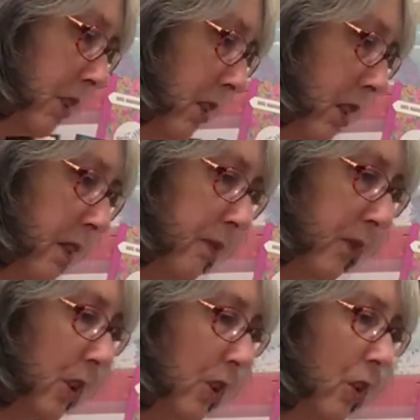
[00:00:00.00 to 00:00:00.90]
I've
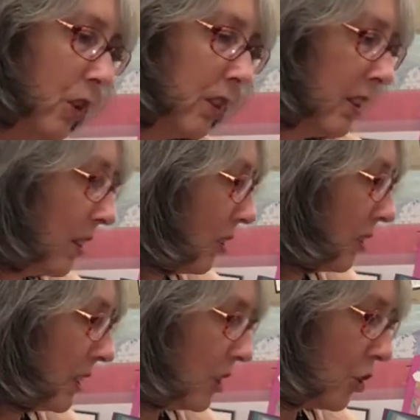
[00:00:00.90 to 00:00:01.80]
just got it sitting on
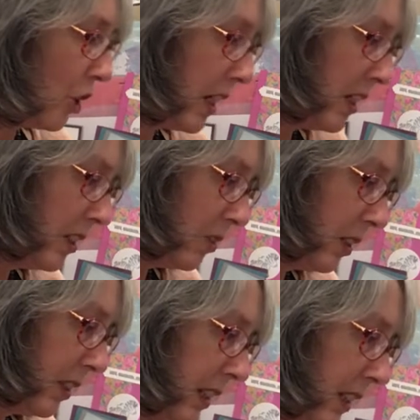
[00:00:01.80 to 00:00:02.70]
this tray here so I don't get